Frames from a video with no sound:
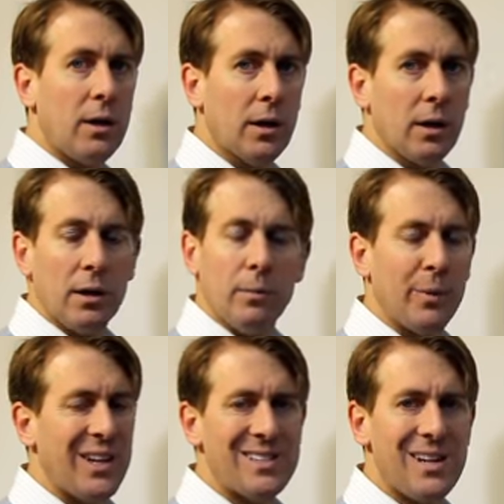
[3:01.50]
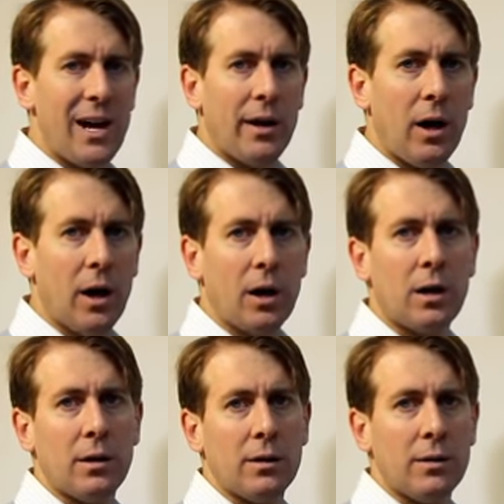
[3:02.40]
g, but it's not
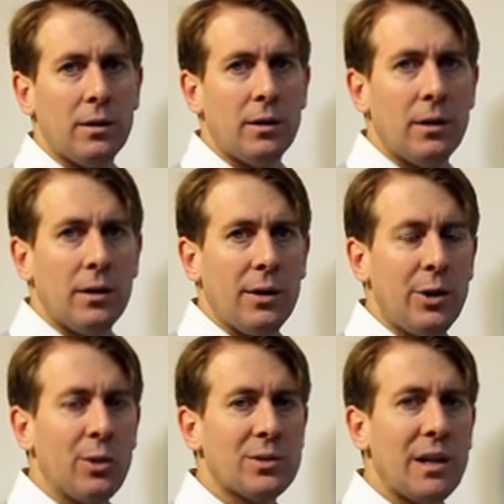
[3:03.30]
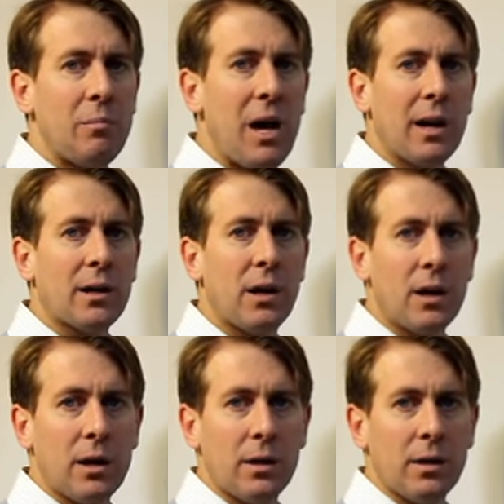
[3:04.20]
huk. You don't say ma'ak
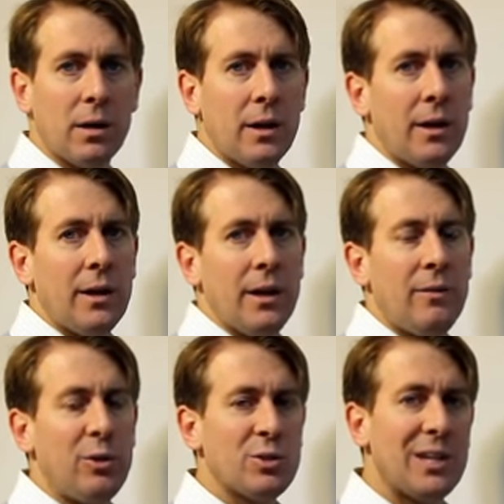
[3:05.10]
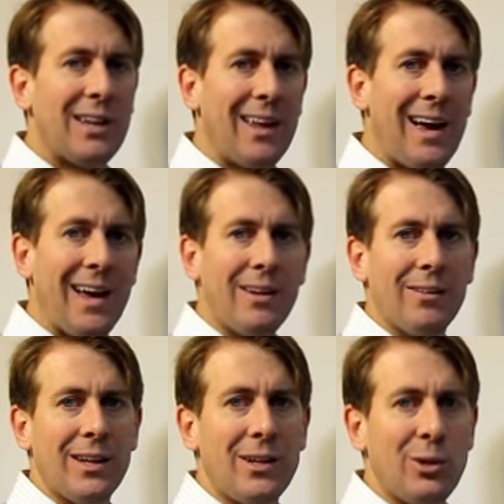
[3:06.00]
huk. If you say
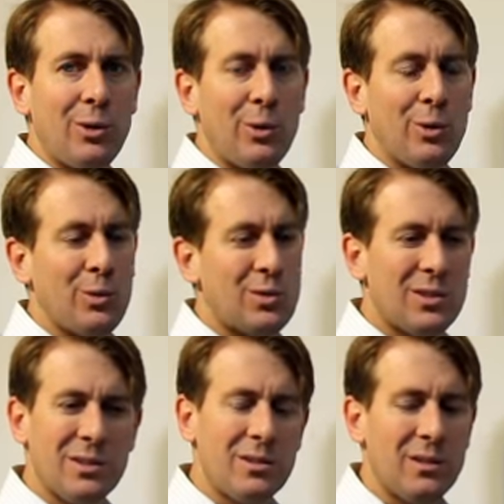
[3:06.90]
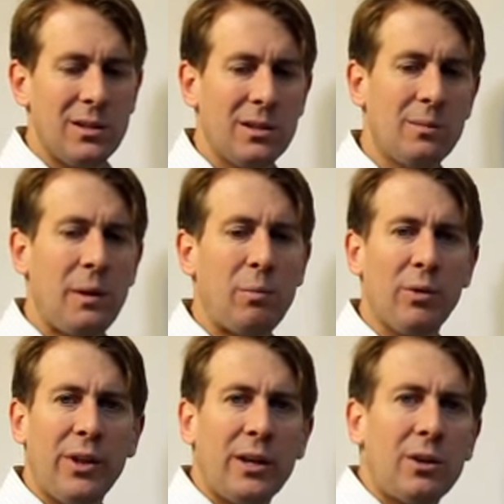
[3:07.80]
that, then
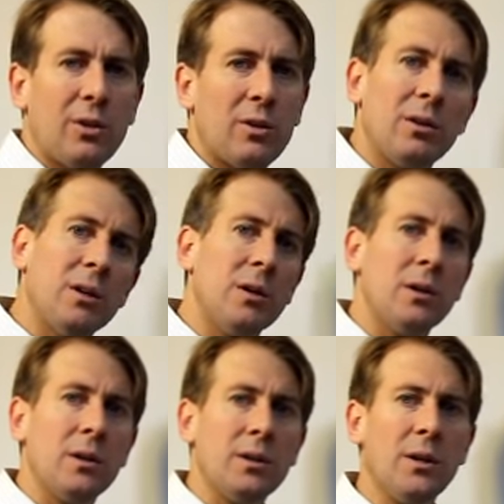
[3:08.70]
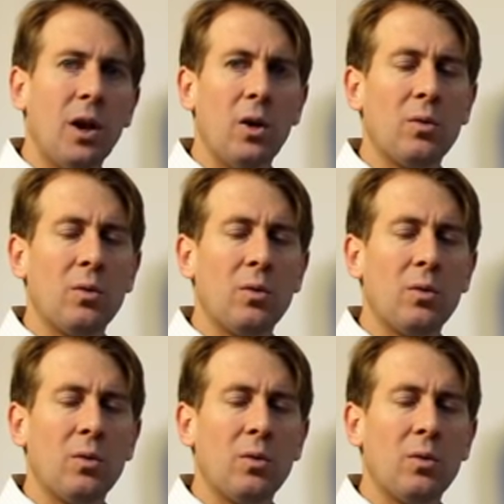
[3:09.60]
people think you're, you